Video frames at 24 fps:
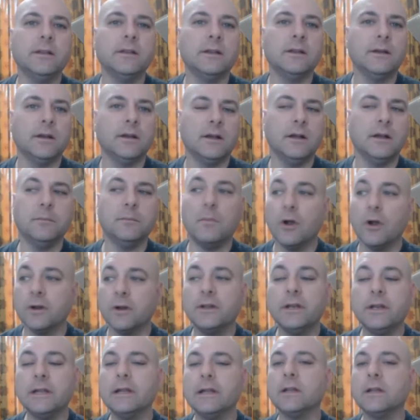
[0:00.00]

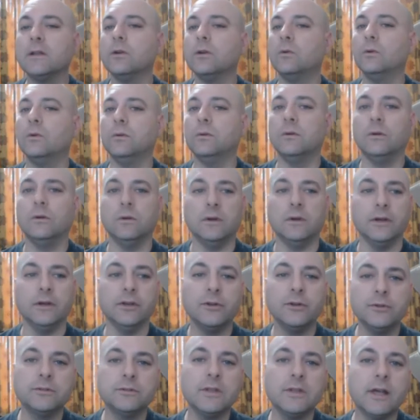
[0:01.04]
marketing or
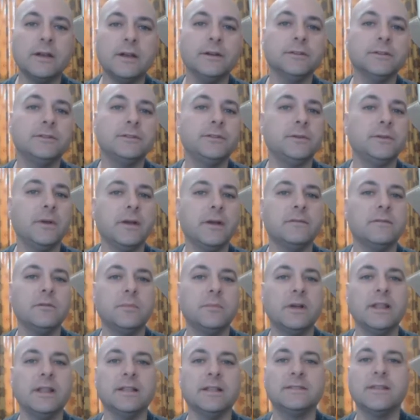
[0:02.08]
newsletters to
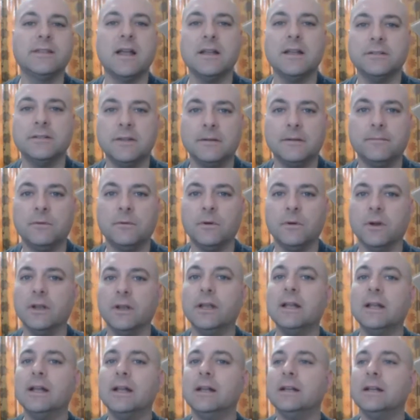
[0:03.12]
everybody that signs up for it.
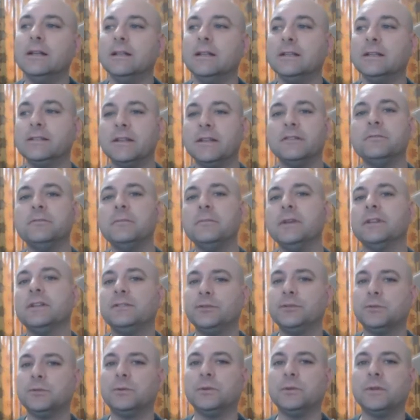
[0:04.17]
This gives me a
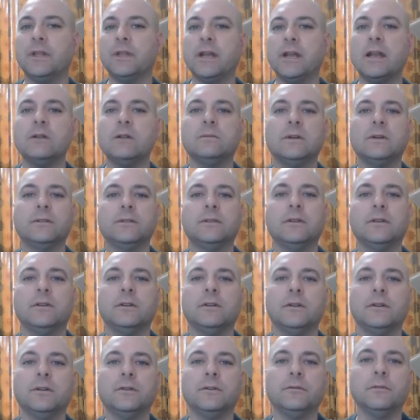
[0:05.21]
tool that I don't have
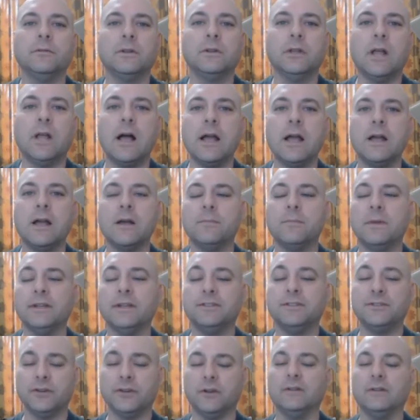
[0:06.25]
to rely on my
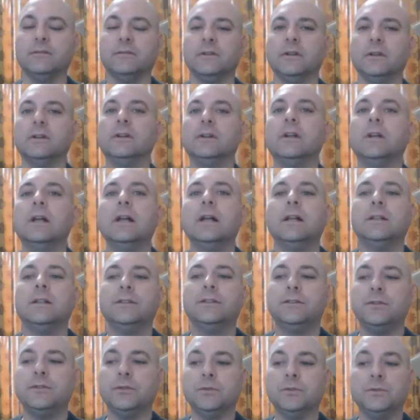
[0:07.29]
server
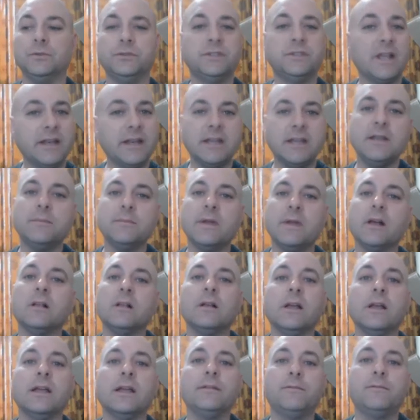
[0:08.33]
to send
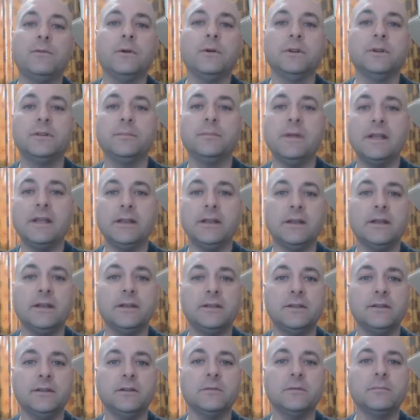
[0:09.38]
email and for it to make it
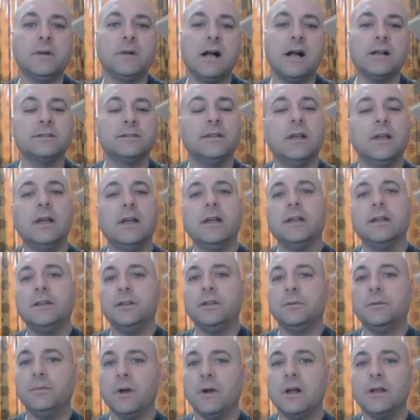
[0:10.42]
into your inbox.
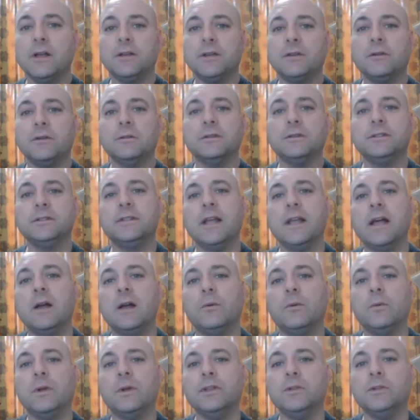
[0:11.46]
You probably noticed
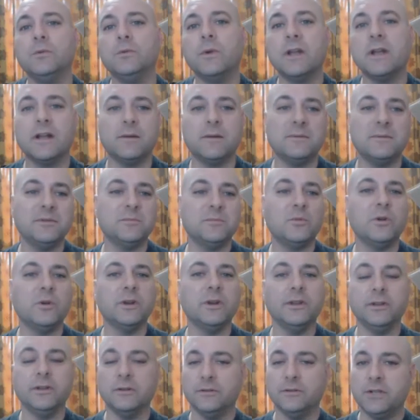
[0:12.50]
that when you wake up in the
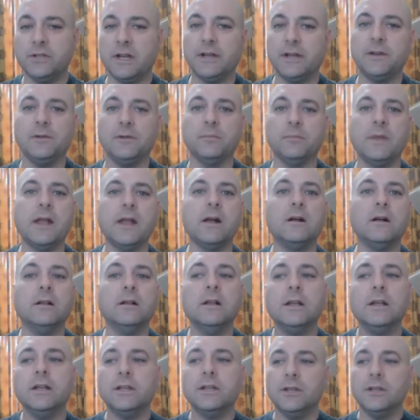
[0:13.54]
morning, you go check your mail,
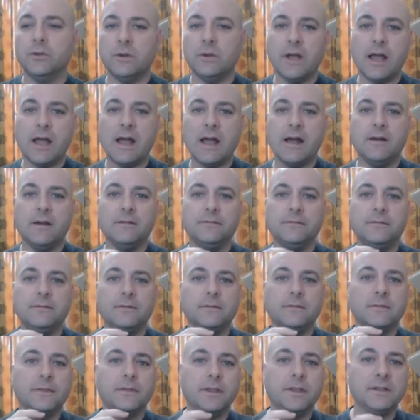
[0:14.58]
you have
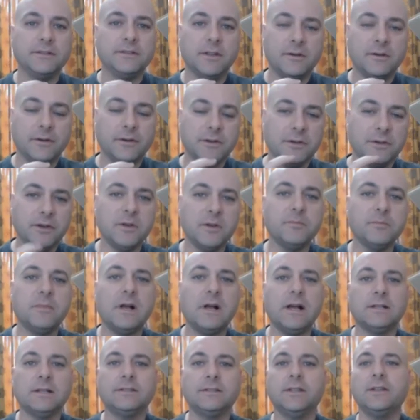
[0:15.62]
things that are in your
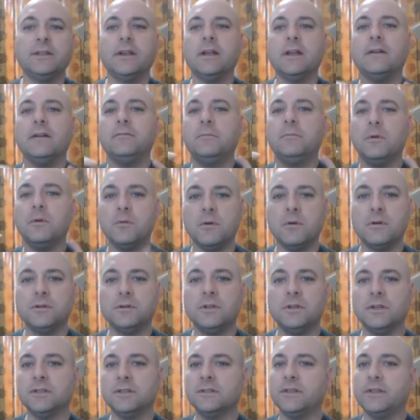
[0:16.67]
inbox, and you have
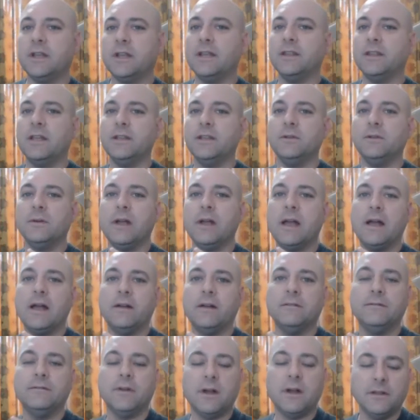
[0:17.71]
promotions, and then you
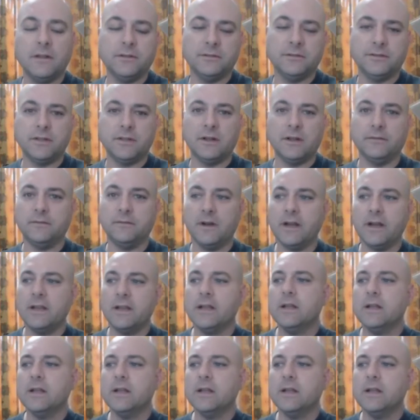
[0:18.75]
have other stuff, right?